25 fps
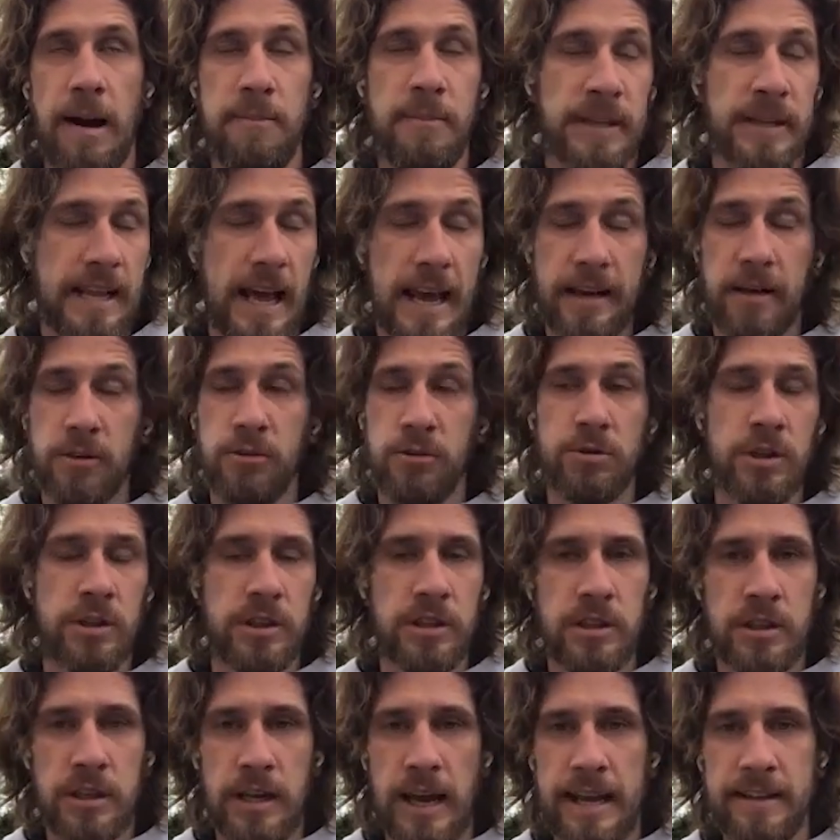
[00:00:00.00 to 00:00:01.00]
but I
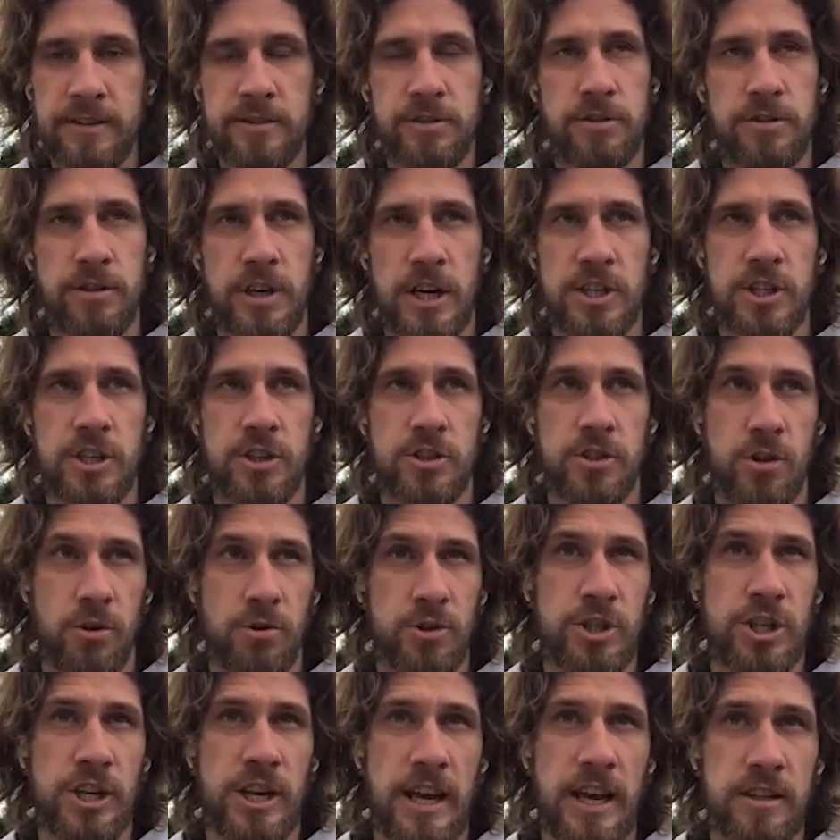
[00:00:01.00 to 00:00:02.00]
couldn't enter Russia, so
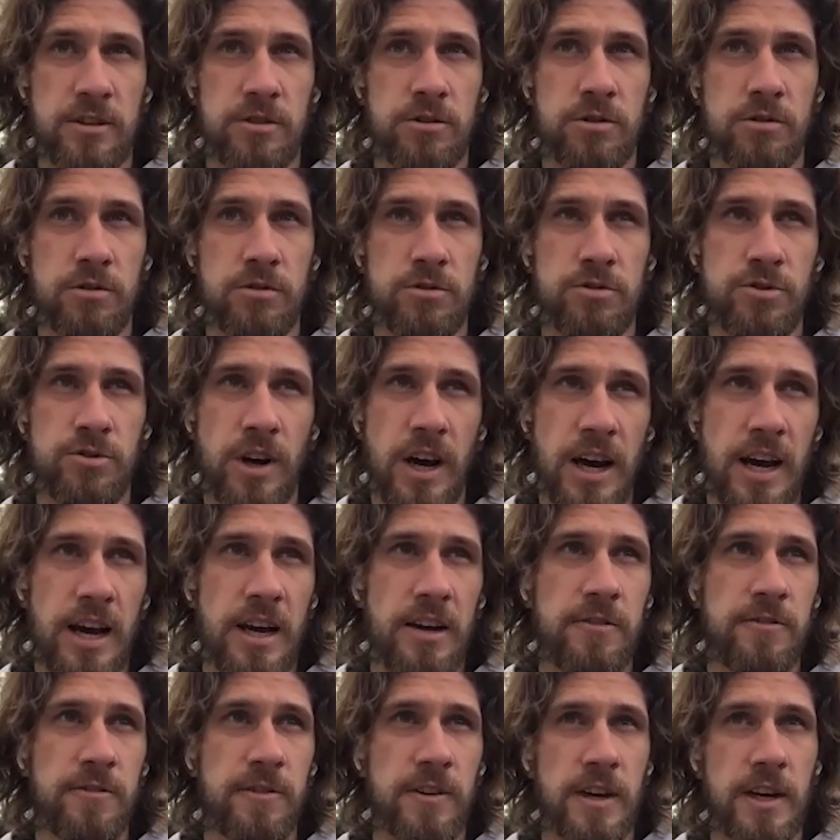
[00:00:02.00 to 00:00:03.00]
she had to
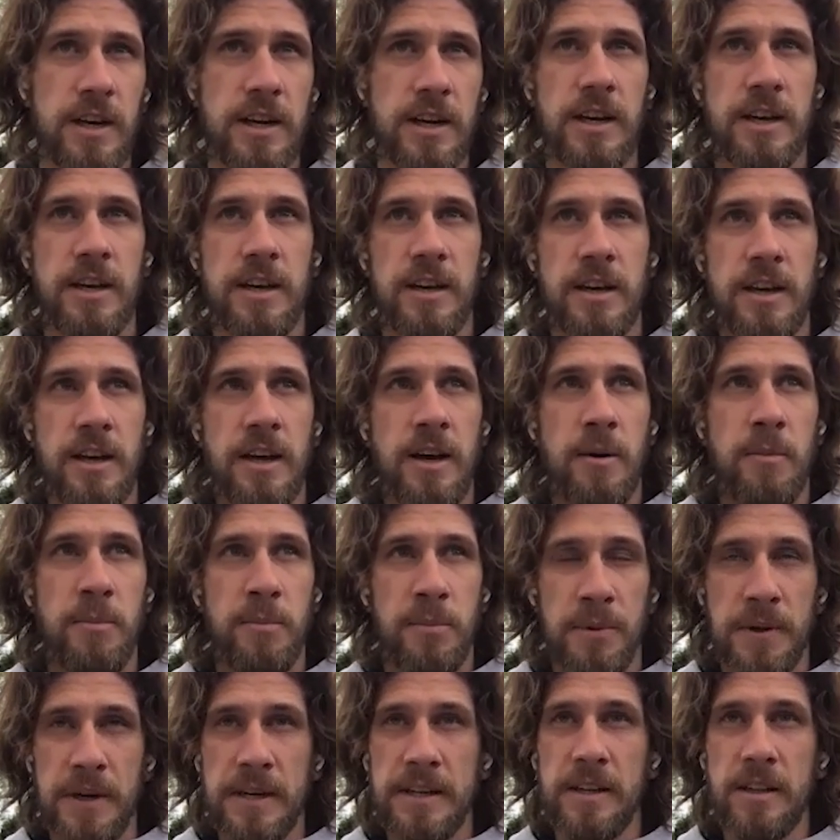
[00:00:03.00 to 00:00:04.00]
drive
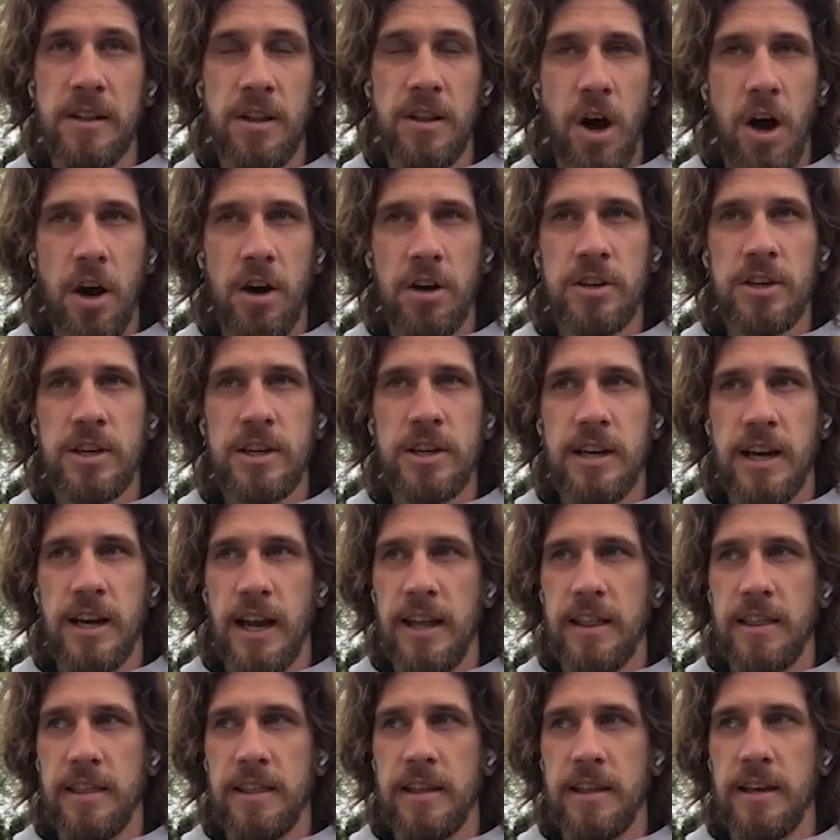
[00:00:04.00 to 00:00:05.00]
pretty long,
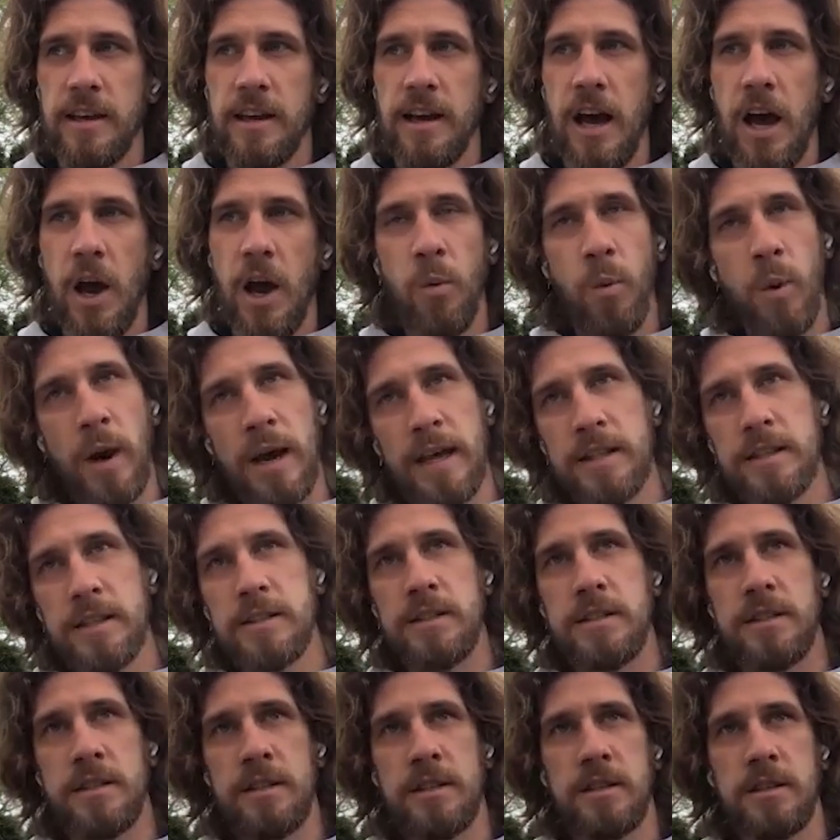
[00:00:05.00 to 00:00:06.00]
and I went
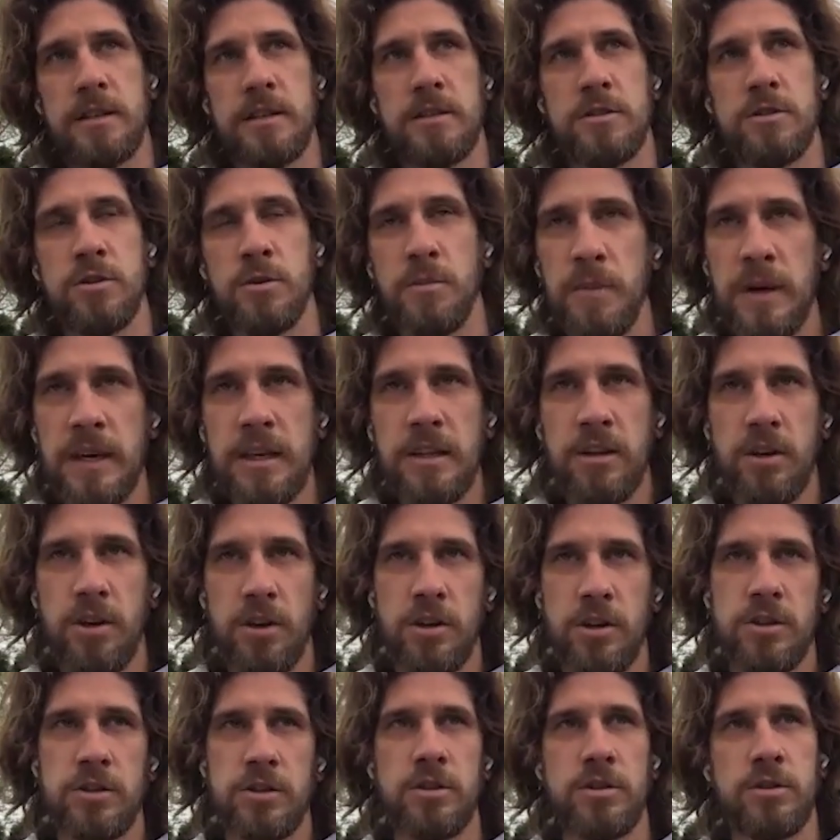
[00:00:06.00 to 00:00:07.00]
to meet
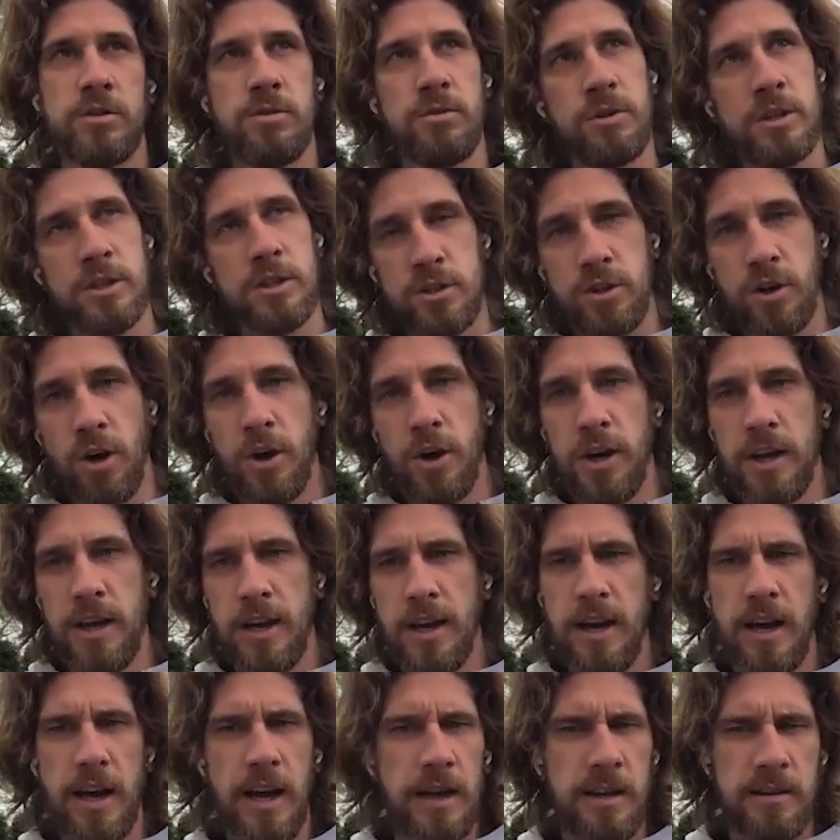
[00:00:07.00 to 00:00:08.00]
her to
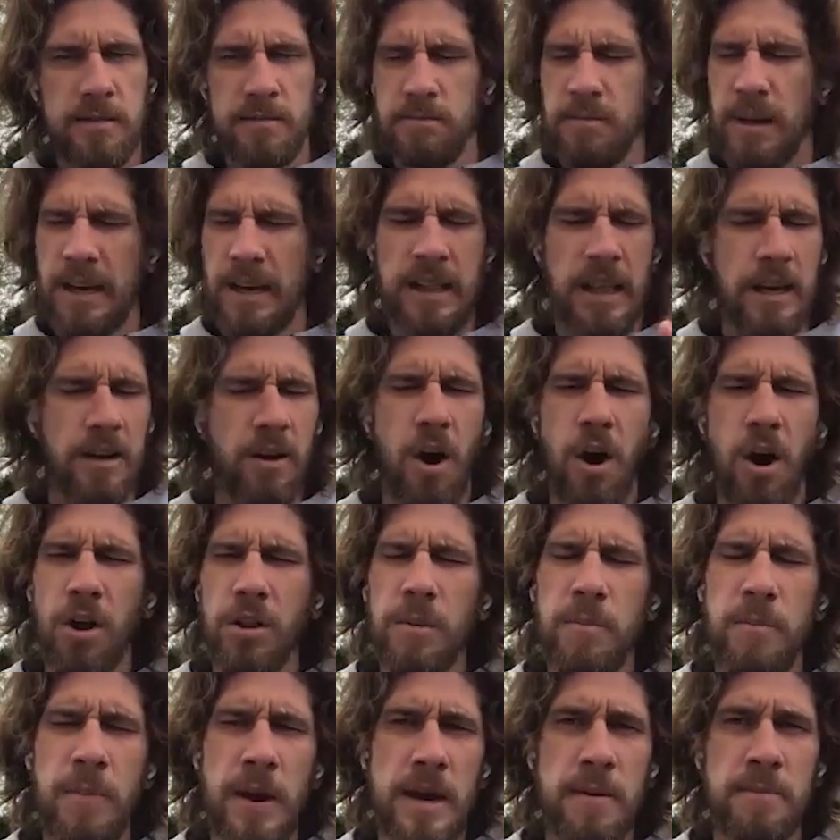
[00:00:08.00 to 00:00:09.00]
Estonia. I make like all
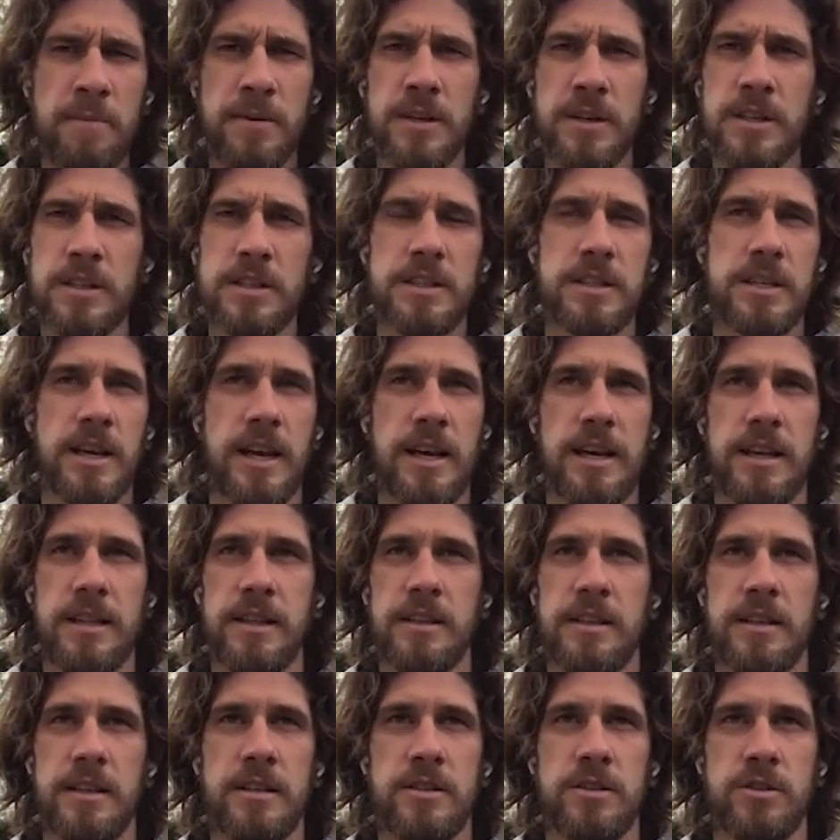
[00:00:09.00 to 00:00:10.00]
the papers,
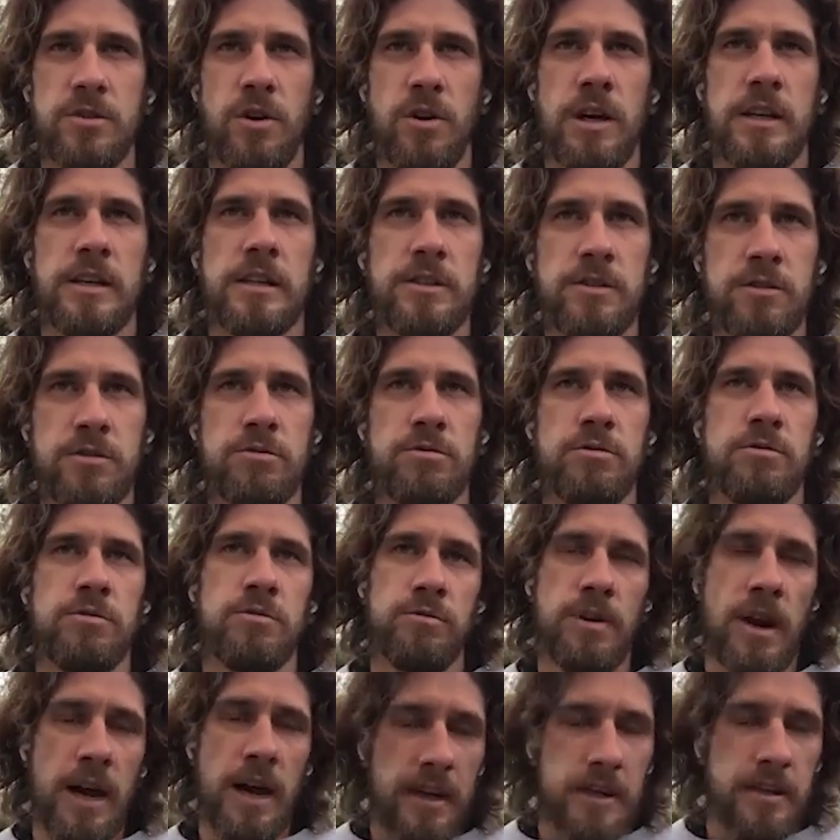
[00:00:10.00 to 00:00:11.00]
and so I need to
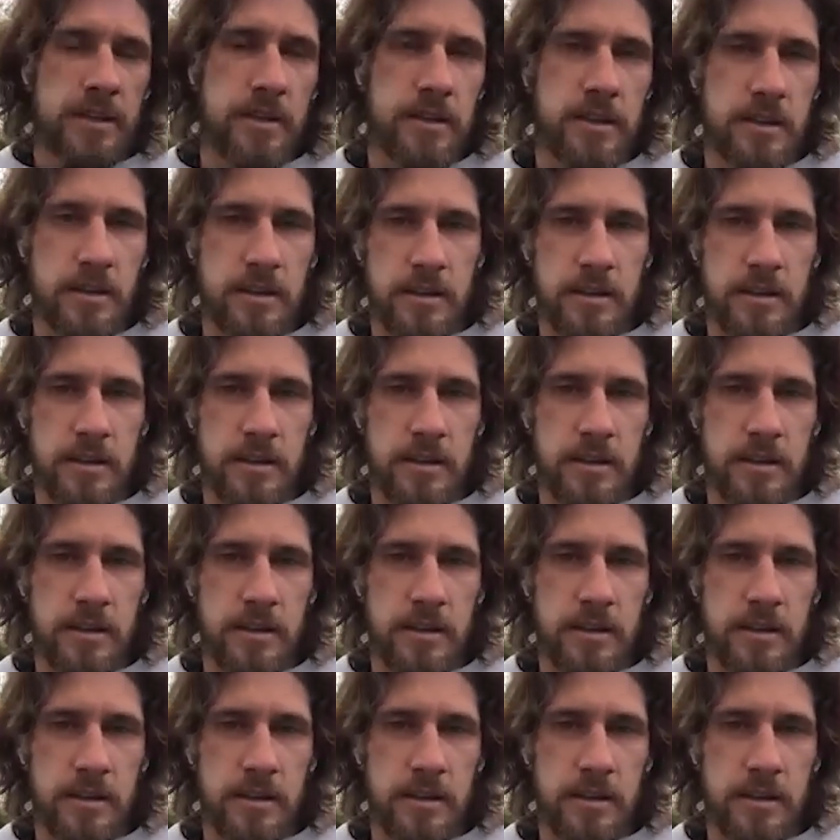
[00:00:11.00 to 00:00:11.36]
ride